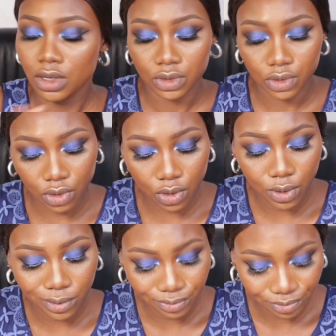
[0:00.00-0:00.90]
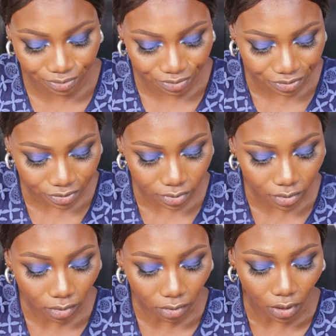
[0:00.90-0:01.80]
So
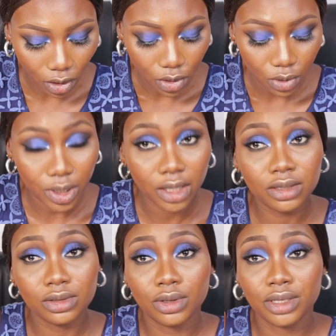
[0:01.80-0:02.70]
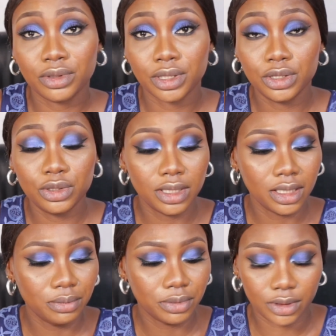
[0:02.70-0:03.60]
we are going to go in for a nude
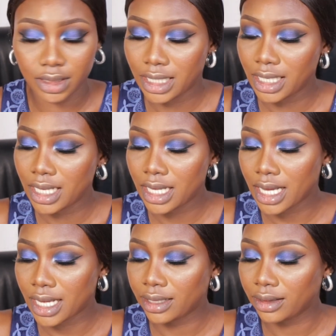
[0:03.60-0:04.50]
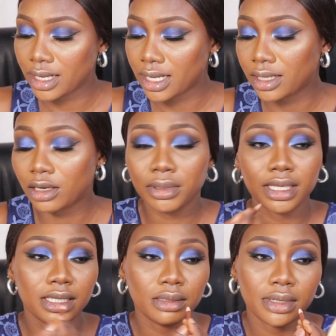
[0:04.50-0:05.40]
lip today, and then I'll be
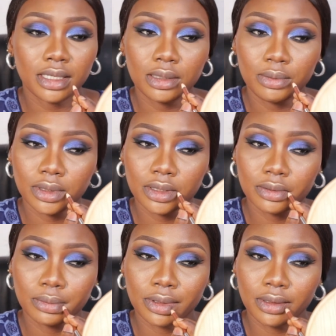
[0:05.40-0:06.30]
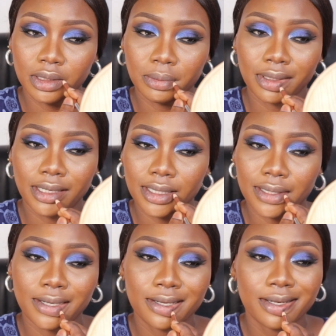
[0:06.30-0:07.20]
lining my lip with this brown lip
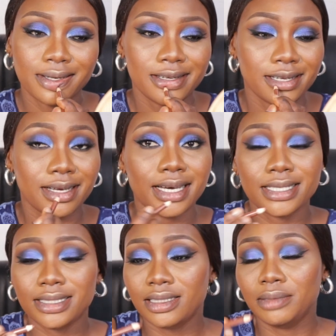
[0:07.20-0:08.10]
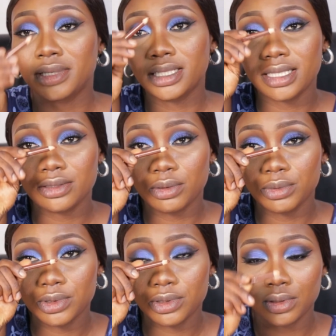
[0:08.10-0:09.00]
liner. Guys, this lip liner is
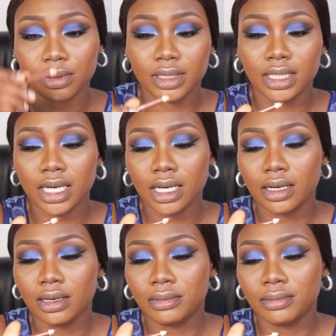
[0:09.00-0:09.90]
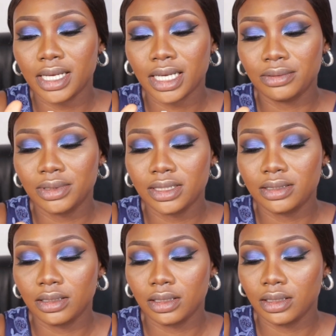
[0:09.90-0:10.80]
almost done. I can't really
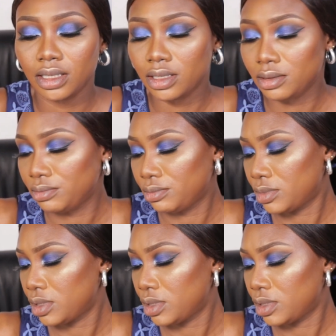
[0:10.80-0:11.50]
see the name.